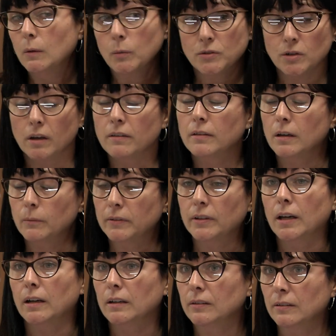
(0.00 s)
which I thought was
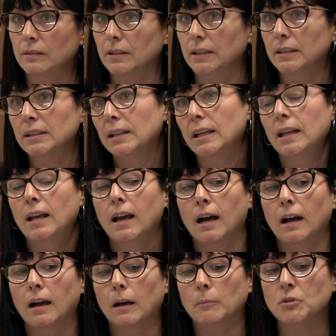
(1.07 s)
excellent.
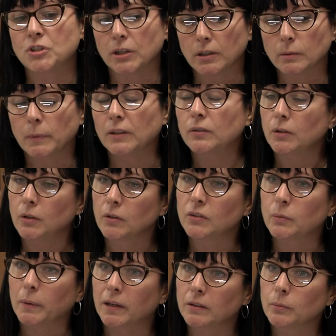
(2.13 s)
Um, shared my studio
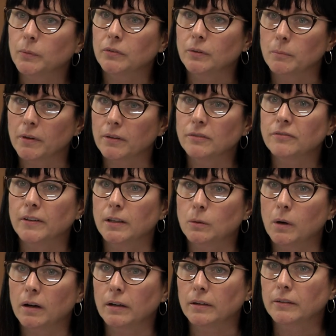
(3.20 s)
space with some other fellow
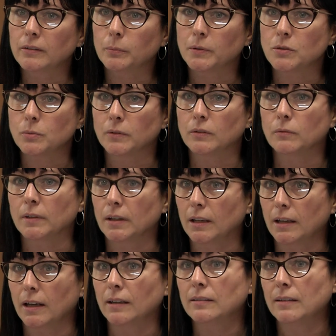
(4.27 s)
artists, which was really
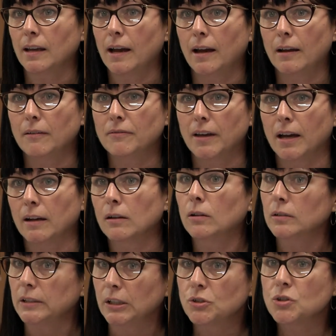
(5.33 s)
nice to have that
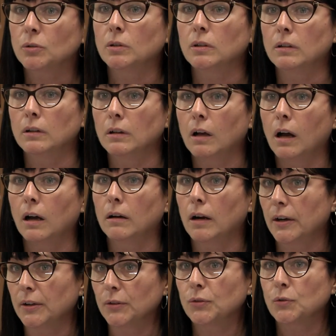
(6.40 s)
collegial uh,
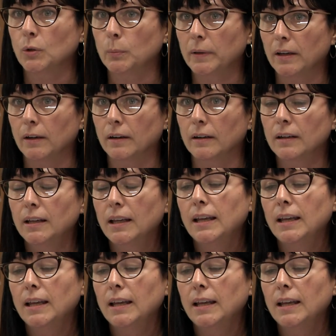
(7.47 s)
artist group here.